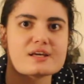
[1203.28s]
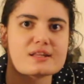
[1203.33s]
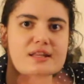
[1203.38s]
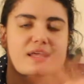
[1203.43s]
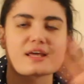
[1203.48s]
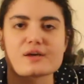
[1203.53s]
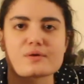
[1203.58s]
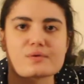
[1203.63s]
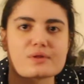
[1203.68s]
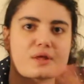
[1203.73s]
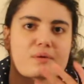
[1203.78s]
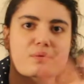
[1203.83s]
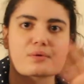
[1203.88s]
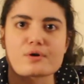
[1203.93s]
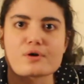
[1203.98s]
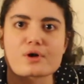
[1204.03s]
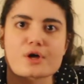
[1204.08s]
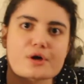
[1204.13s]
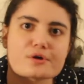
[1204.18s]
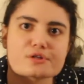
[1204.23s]
they would
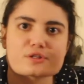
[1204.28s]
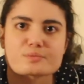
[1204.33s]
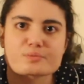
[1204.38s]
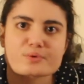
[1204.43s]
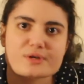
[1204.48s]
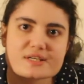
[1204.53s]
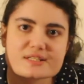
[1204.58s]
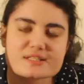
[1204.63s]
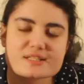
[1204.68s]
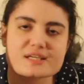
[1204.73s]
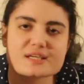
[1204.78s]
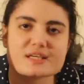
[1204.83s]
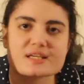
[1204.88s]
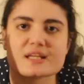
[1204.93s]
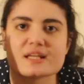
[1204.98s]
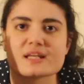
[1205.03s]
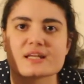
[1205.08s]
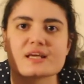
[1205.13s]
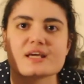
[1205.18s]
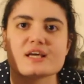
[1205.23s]
all go to prison,
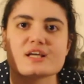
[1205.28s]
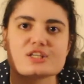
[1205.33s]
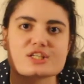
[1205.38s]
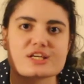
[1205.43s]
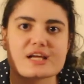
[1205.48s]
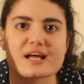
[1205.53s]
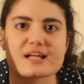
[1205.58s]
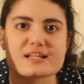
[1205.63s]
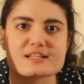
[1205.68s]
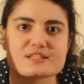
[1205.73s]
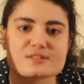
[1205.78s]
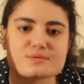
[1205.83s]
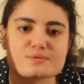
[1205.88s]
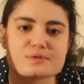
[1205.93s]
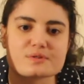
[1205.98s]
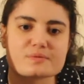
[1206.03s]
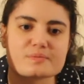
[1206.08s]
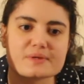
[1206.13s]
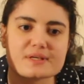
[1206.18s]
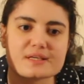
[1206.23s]
and Chance
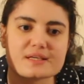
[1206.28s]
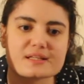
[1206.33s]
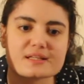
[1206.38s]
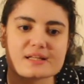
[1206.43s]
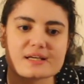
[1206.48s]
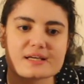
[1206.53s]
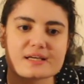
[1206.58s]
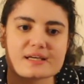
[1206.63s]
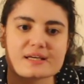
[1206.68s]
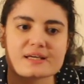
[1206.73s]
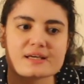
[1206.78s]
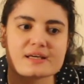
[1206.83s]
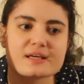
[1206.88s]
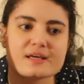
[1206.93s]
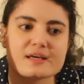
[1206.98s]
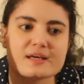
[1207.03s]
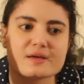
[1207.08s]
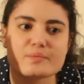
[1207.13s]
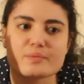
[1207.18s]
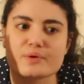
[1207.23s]
would be like
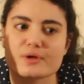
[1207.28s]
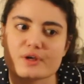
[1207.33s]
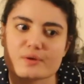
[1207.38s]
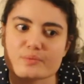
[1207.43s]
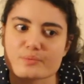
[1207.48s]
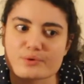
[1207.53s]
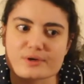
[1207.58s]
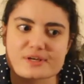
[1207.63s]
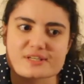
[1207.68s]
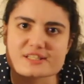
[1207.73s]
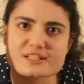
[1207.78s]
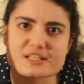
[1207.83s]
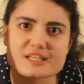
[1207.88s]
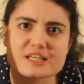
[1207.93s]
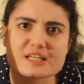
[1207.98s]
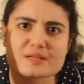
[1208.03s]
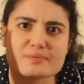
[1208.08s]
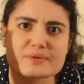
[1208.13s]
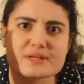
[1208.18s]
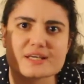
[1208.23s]
put in
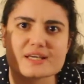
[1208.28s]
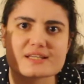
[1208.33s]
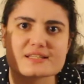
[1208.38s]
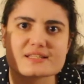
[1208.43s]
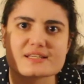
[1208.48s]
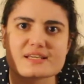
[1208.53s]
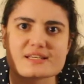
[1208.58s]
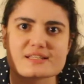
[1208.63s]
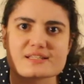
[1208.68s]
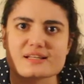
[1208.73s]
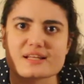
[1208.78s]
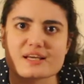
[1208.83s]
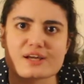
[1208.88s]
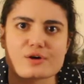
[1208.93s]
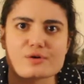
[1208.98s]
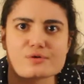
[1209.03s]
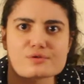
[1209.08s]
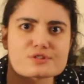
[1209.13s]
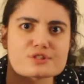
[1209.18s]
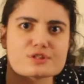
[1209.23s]
prison because he's like
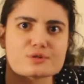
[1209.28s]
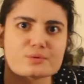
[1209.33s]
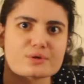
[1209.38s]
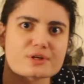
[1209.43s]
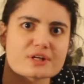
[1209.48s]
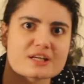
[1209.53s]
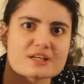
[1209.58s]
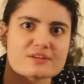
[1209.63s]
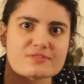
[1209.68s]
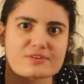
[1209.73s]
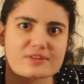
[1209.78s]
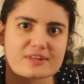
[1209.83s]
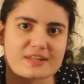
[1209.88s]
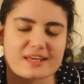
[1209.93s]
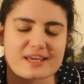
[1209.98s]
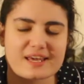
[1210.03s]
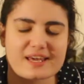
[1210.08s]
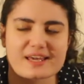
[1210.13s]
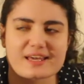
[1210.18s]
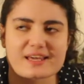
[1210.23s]
also working for the
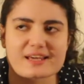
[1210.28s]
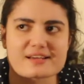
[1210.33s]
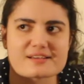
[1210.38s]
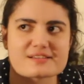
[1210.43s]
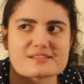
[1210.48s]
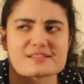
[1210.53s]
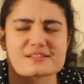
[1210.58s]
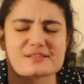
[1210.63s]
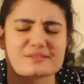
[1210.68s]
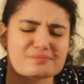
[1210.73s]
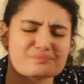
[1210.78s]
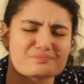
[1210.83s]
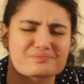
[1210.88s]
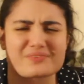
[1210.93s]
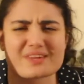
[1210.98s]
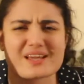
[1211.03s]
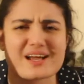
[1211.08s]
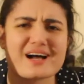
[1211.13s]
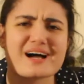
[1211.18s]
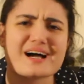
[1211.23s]
king. So
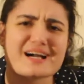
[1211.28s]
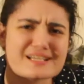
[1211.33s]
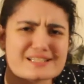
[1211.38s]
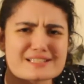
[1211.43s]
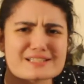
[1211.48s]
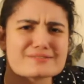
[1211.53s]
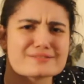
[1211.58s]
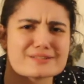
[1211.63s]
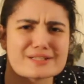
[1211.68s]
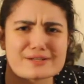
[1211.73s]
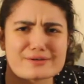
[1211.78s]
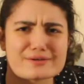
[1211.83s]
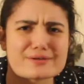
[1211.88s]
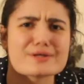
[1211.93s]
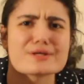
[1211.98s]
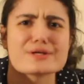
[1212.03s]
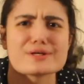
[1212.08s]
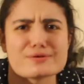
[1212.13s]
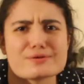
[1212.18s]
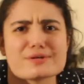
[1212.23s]
I don't know,
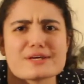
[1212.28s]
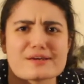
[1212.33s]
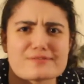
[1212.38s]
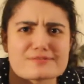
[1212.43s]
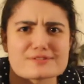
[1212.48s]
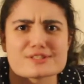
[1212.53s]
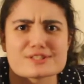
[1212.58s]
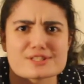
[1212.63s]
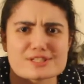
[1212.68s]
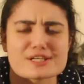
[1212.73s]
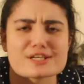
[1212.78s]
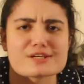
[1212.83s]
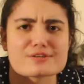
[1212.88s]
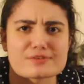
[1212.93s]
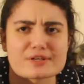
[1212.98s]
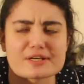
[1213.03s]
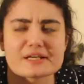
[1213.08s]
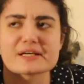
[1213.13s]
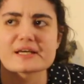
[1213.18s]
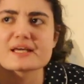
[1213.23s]
who gives a shit,
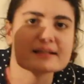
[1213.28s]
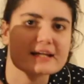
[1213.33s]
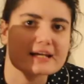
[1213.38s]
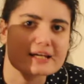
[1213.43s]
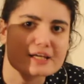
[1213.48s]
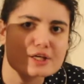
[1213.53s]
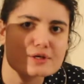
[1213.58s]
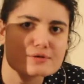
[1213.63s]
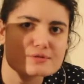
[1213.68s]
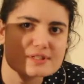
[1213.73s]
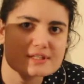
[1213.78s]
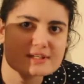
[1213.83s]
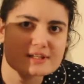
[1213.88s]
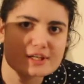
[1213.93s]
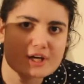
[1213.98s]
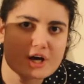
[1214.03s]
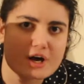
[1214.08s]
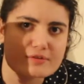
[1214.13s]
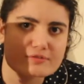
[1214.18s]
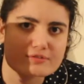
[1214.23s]
right? Like, you see the
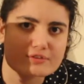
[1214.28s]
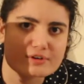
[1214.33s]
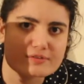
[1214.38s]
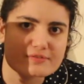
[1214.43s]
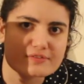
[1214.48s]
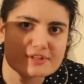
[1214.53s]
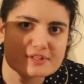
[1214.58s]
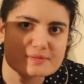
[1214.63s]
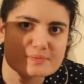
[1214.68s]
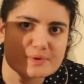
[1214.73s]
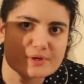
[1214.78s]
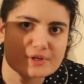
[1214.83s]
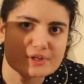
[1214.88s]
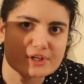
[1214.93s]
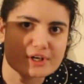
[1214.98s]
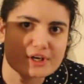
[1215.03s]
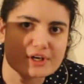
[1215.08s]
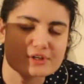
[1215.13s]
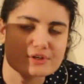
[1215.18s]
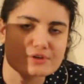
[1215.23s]
cover of this
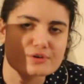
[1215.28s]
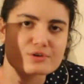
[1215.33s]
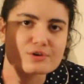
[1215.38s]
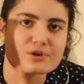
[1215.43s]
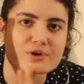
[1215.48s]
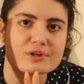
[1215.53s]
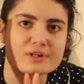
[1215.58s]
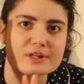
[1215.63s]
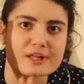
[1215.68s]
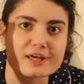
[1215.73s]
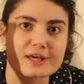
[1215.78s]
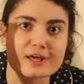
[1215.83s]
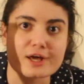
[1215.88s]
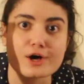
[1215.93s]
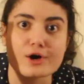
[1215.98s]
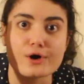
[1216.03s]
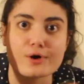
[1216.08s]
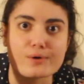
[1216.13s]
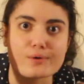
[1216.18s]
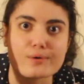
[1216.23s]
book and you're not like,
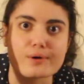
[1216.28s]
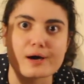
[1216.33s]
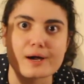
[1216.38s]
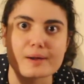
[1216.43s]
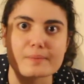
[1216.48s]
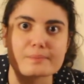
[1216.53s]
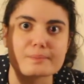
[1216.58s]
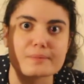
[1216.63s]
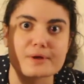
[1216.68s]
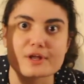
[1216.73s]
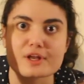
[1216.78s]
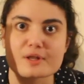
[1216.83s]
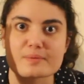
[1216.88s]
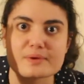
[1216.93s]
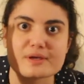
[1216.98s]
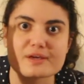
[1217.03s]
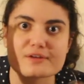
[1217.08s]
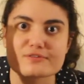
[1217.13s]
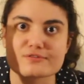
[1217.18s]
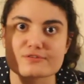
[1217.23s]
oh, I'm gonna
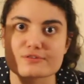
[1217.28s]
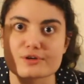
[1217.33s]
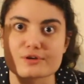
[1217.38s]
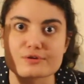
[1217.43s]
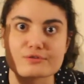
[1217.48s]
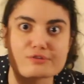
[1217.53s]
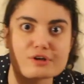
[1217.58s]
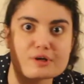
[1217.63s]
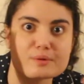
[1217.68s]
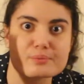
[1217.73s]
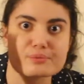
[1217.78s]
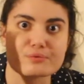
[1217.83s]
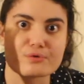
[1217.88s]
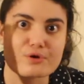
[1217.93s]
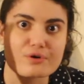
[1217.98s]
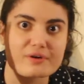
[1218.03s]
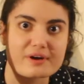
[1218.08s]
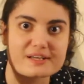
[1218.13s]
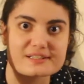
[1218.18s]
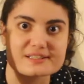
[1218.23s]
be in for a
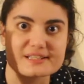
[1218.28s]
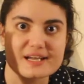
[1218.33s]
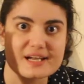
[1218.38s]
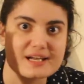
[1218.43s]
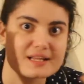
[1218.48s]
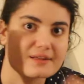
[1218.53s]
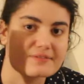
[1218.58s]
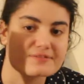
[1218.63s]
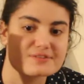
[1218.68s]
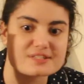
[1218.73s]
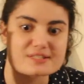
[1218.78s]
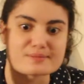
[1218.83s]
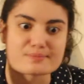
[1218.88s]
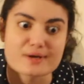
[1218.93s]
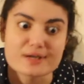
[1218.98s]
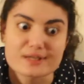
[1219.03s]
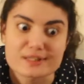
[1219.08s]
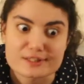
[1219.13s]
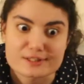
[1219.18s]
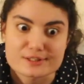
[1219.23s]
rip-roaring tale of
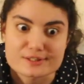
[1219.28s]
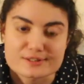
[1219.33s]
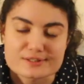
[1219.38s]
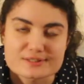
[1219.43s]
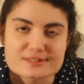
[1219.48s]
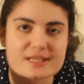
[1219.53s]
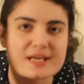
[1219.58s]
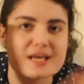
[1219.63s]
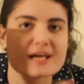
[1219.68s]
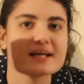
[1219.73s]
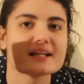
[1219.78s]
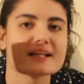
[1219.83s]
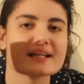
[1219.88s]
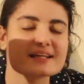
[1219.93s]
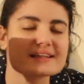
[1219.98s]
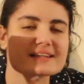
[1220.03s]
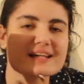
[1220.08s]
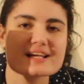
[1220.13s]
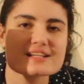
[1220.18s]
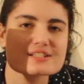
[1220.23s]
smugglers.
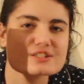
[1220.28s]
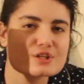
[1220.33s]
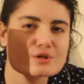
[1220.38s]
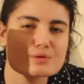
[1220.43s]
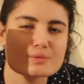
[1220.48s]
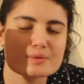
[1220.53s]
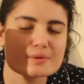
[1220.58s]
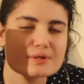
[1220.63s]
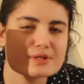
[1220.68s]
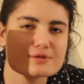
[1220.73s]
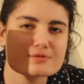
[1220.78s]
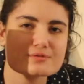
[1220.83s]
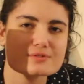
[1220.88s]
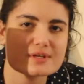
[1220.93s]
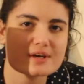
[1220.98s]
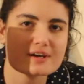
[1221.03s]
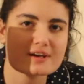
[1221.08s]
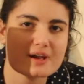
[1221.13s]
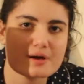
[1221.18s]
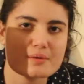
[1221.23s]
Like, that's not what you
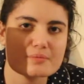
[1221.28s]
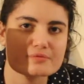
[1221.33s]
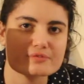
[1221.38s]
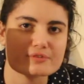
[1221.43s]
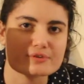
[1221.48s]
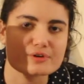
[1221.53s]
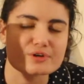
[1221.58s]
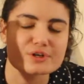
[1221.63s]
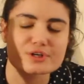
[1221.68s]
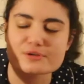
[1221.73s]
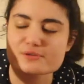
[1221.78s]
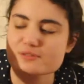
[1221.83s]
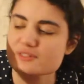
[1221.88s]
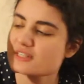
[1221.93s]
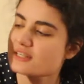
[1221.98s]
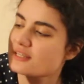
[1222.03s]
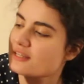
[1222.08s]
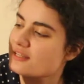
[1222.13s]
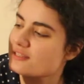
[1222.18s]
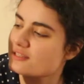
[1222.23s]
sign up for. You
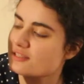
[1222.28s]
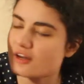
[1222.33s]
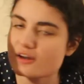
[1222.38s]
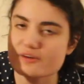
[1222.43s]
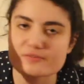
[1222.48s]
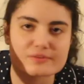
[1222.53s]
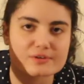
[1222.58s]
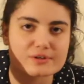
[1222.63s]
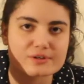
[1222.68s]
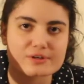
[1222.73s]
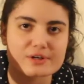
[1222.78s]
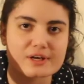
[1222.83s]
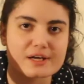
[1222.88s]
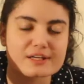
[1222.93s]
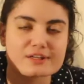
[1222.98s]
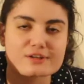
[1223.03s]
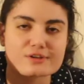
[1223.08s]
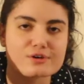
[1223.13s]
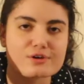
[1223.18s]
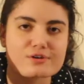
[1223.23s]
see this cover
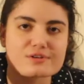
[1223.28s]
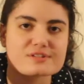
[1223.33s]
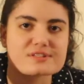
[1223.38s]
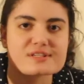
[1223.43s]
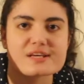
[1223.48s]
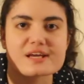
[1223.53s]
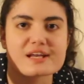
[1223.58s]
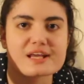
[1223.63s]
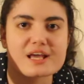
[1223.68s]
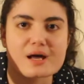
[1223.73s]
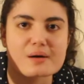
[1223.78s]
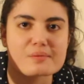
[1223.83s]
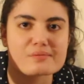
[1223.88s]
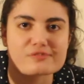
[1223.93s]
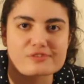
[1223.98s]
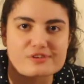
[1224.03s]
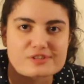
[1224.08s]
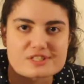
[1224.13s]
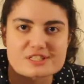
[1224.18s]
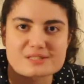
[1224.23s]
and you're not signing up
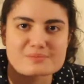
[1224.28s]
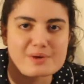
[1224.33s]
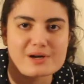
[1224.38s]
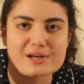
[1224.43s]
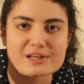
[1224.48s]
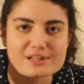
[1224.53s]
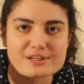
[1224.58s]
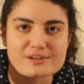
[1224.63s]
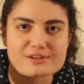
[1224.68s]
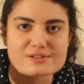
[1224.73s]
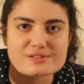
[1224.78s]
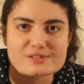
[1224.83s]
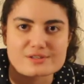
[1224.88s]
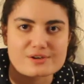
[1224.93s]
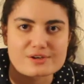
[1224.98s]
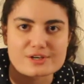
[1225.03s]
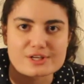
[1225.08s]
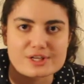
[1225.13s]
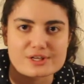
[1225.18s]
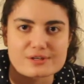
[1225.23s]
for smugglers,
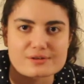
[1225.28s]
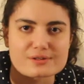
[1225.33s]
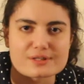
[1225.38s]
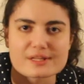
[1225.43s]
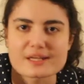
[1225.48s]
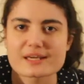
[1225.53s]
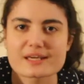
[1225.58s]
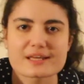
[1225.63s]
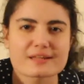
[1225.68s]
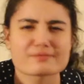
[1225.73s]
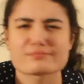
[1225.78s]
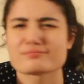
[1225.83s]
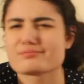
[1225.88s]
are you? Like,